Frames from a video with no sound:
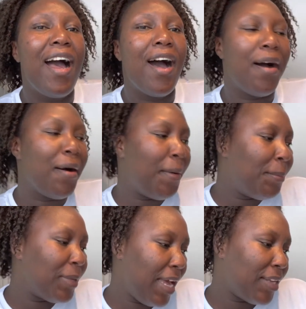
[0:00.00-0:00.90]

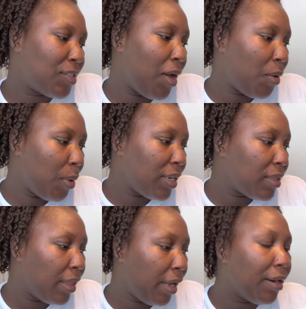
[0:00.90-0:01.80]
um, yeah so I
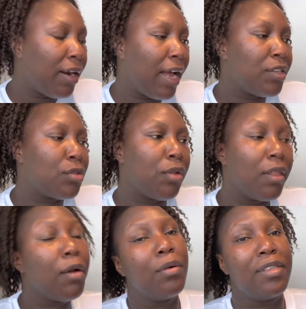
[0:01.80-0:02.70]
went there I saw
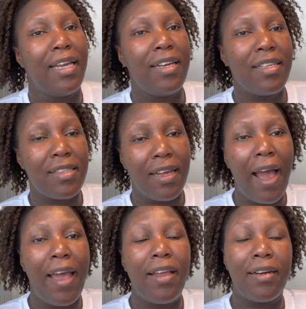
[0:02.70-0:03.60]
the containers
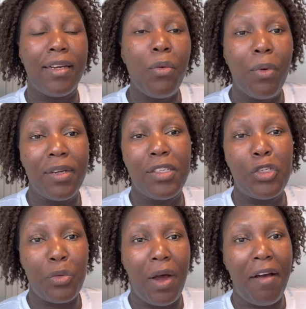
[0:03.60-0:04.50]
that I really wanted
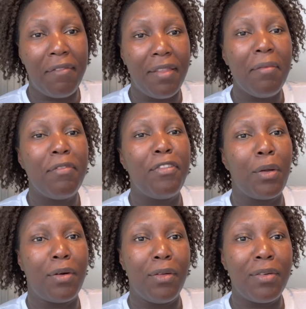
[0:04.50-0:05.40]
to have them for
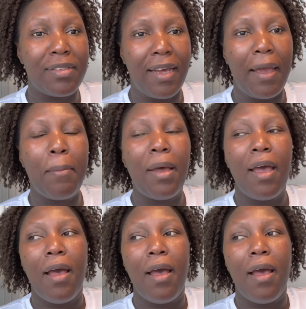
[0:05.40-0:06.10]
a long time